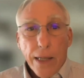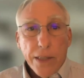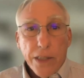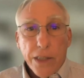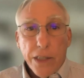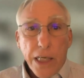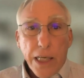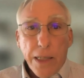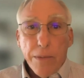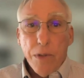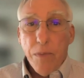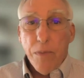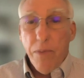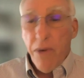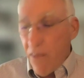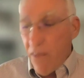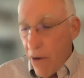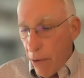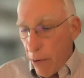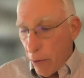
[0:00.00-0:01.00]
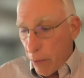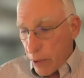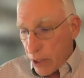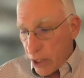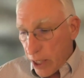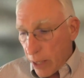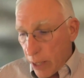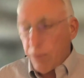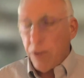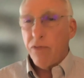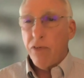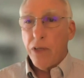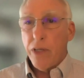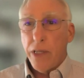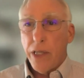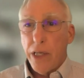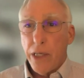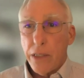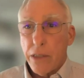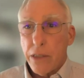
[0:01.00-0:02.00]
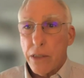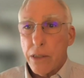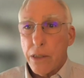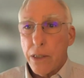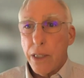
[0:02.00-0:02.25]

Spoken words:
seem to be very receptive to this.